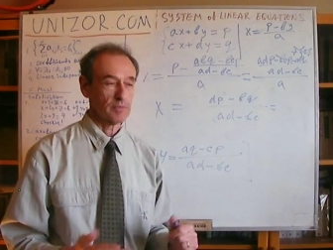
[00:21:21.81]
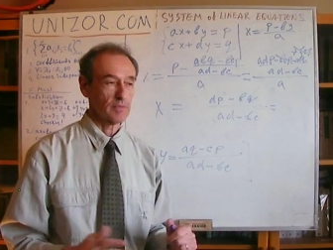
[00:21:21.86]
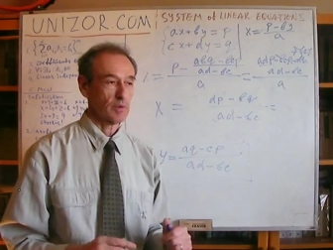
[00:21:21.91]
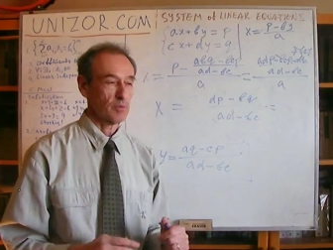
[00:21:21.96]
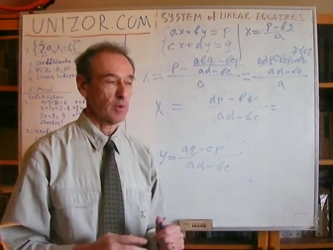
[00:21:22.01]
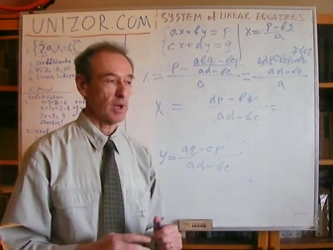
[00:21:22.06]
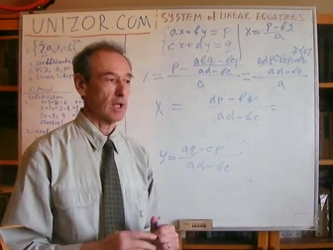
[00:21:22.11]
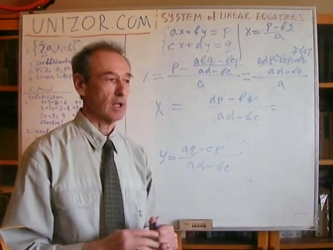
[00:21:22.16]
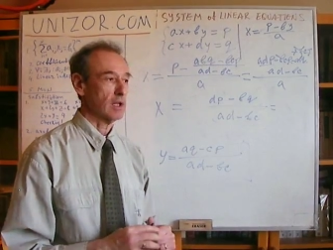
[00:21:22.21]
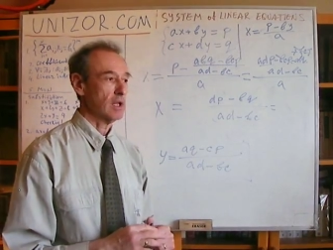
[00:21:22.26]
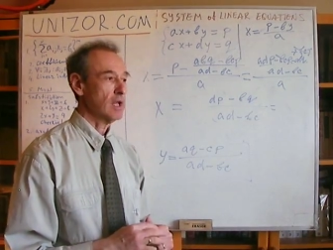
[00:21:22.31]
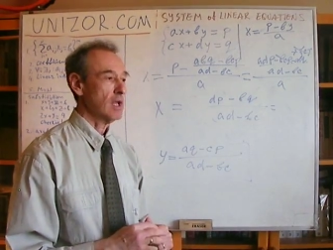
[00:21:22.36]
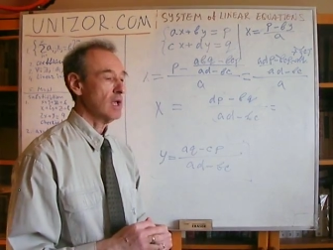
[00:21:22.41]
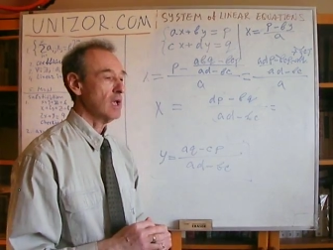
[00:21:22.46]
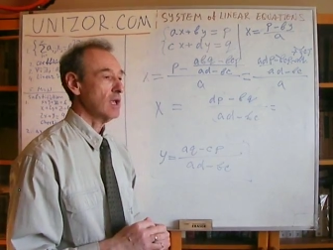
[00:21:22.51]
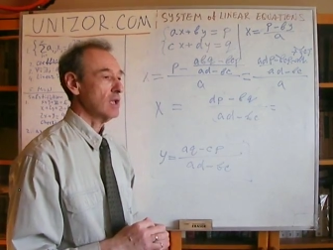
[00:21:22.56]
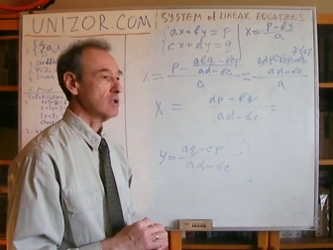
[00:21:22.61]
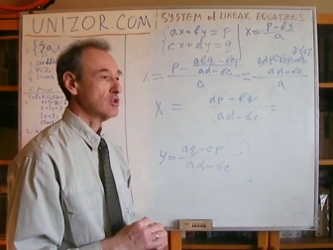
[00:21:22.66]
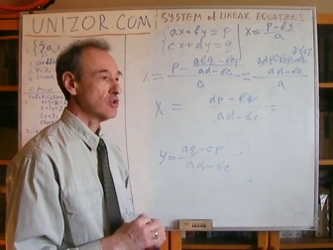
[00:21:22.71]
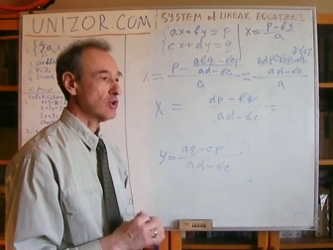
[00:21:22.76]
Well,
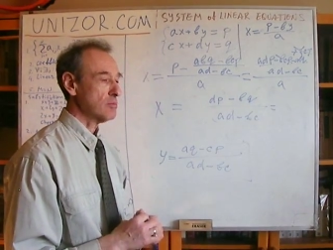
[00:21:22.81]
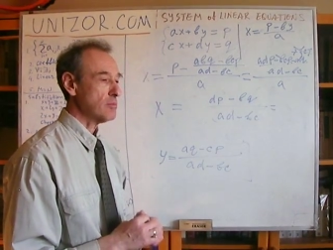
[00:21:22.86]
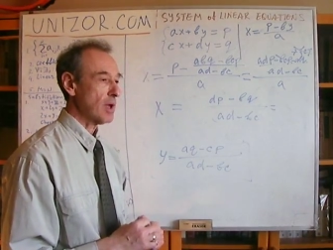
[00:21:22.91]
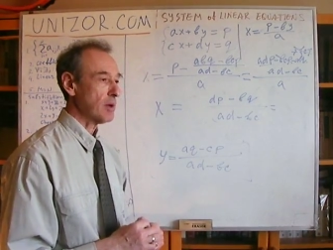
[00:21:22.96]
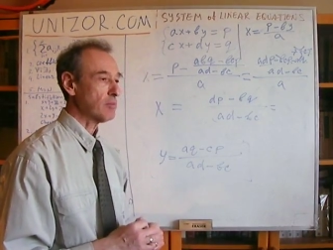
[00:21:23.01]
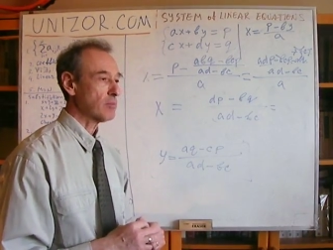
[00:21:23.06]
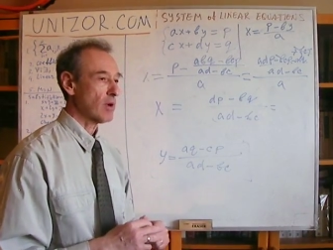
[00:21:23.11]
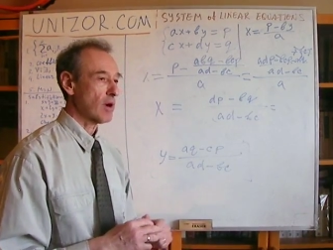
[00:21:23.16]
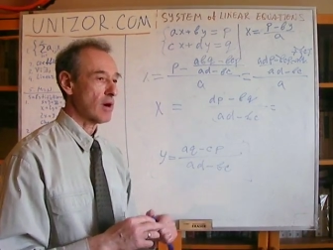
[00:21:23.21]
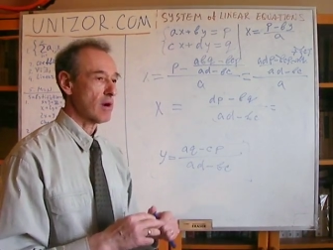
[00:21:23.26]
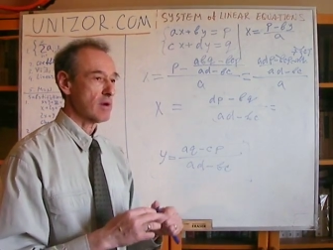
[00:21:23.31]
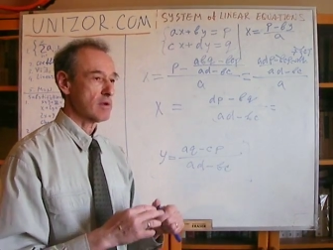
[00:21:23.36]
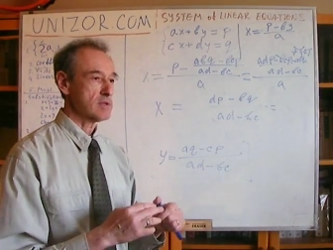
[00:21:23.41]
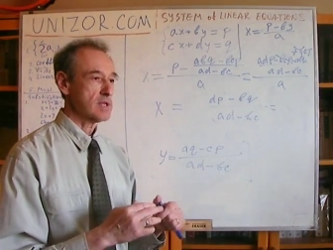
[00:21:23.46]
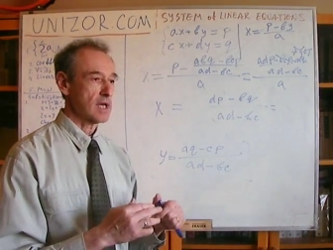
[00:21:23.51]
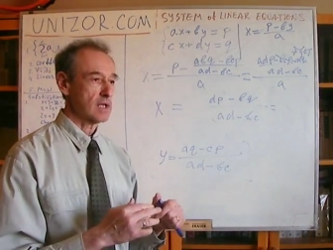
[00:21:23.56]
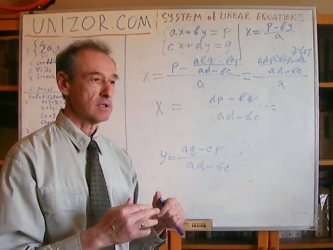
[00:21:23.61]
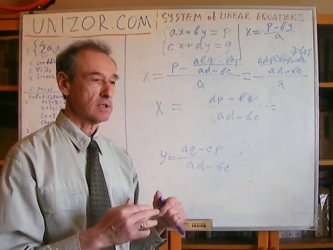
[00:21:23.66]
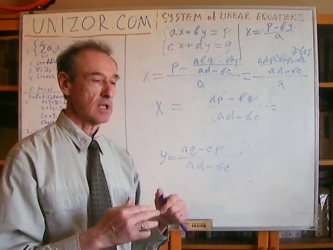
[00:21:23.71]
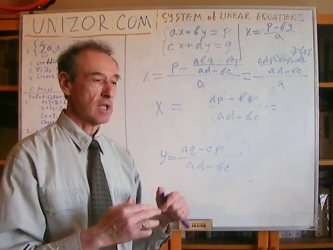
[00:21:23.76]
you remember
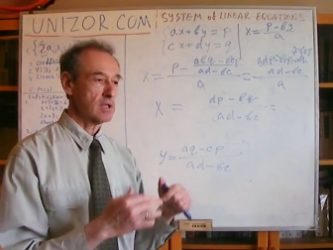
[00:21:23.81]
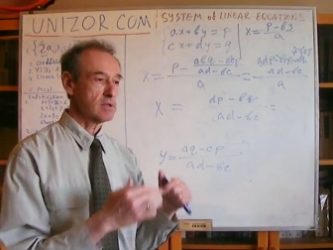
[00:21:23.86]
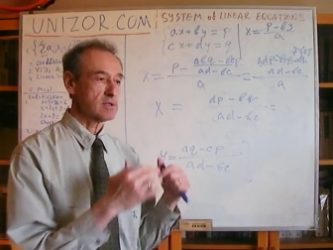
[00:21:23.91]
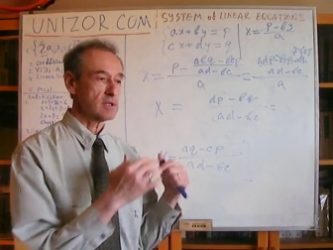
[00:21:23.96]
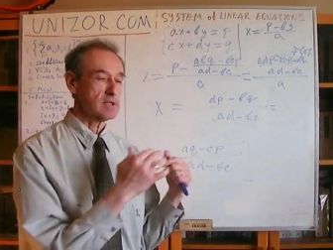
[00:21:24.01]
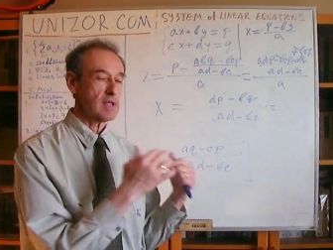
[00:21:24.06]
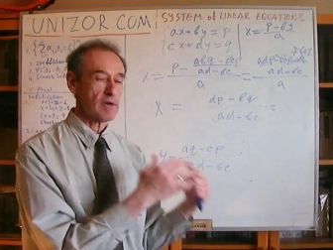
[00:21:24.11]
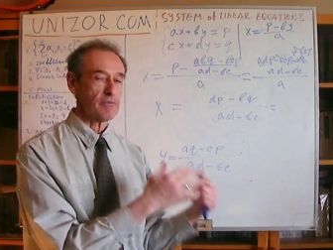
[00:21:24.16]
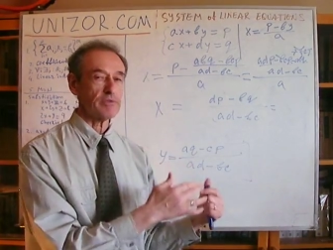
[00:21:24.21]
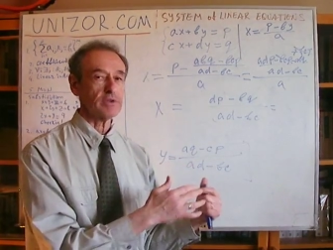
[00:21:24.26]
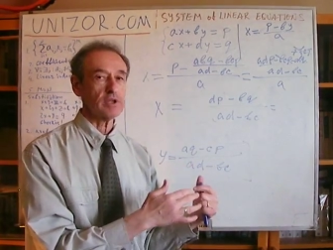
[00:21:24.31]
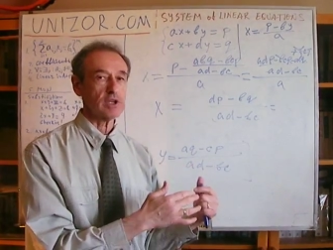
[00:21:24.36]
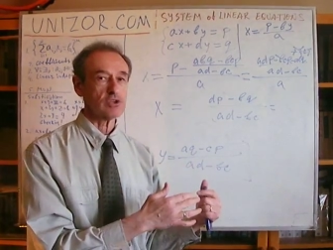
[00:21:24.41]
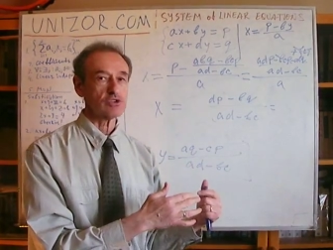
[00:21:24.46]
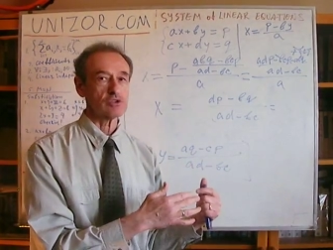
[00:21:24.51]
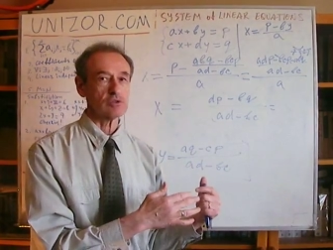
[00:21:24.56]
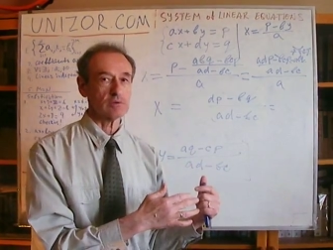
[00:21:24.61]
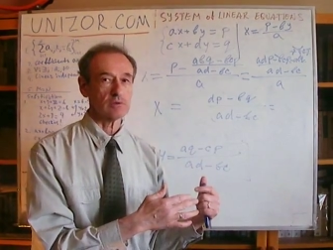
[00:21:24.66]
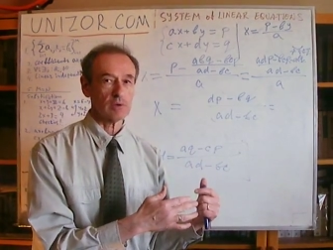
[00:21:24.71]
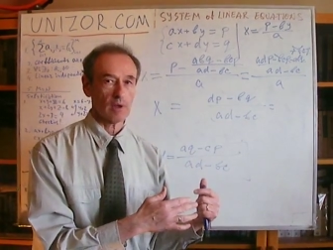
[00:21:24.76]
that in the
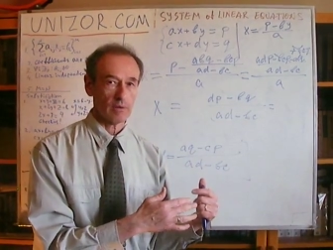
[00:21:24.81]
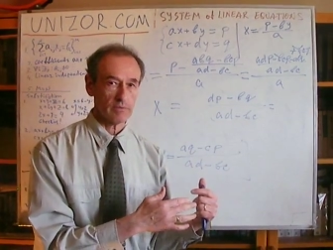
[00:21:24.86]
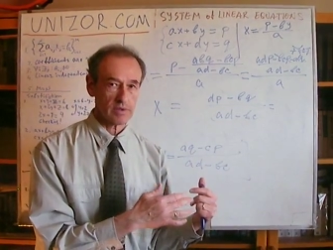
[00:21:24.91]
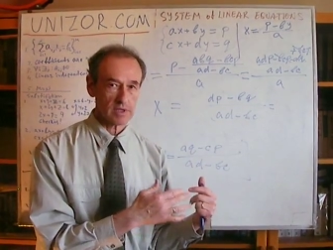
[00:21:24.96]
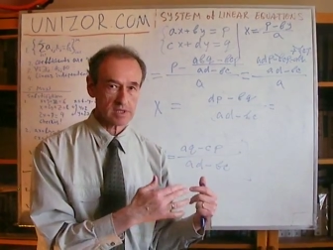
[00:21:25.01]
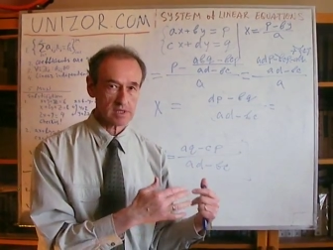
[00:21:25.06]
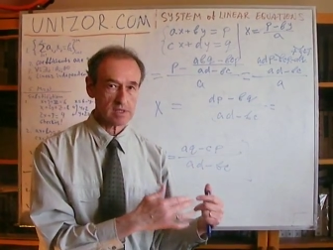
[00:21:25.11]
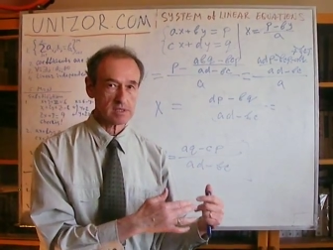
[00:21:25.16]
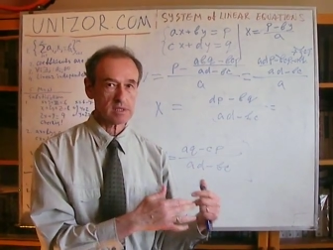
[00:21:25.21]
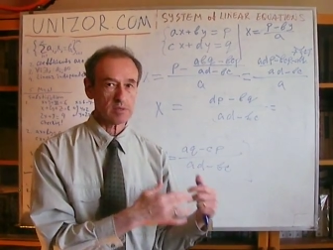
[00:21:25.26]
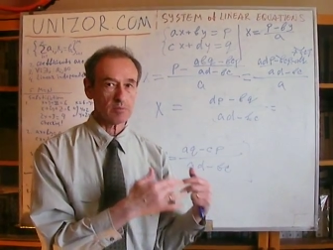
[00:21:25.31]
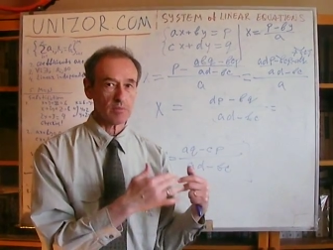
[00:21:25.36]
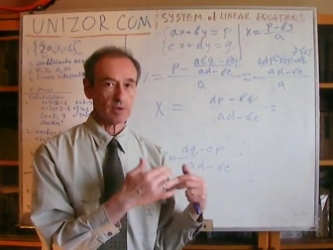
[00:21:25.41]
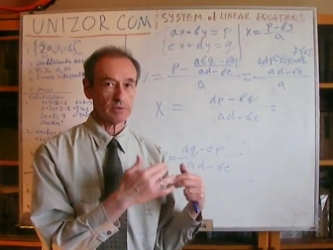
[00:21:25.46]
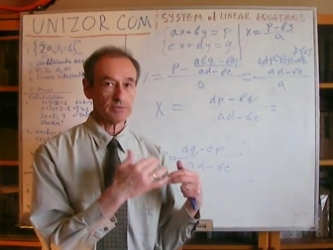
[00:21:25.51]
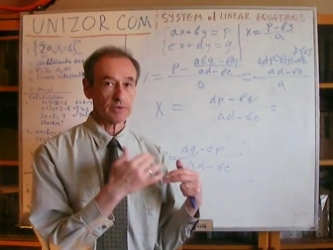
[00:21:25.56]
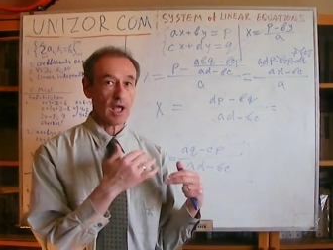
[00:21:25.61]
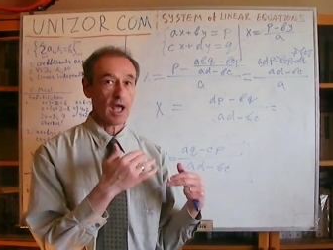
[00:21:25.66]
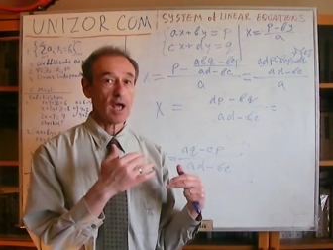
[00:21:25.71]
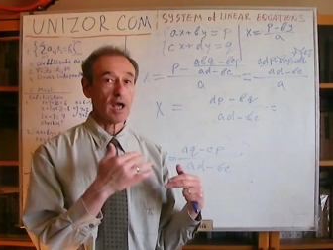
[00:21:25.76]
definition of the system of